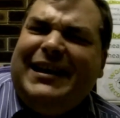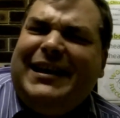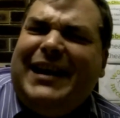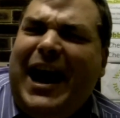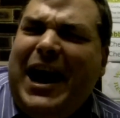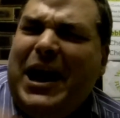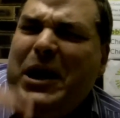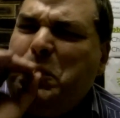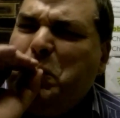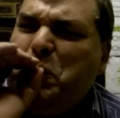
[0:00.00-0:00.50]

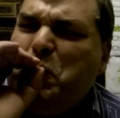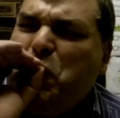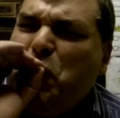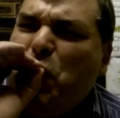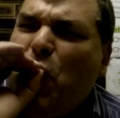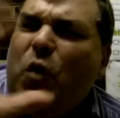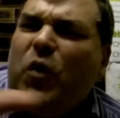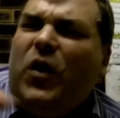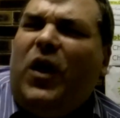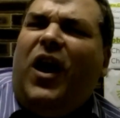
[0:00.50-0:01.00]
Date.
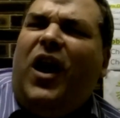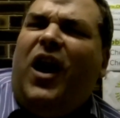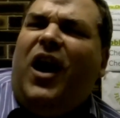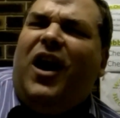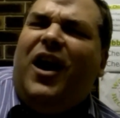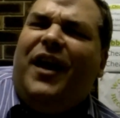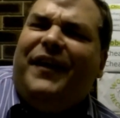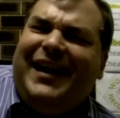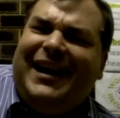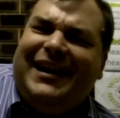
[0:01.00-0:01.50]

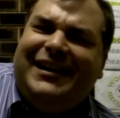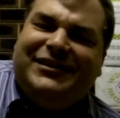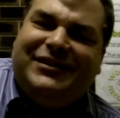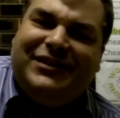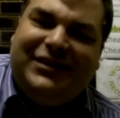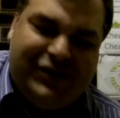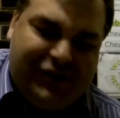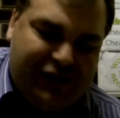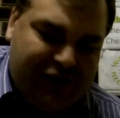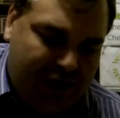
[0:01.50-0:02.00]
Ah, oh, that is
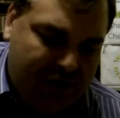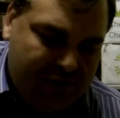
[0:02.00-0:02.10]
just so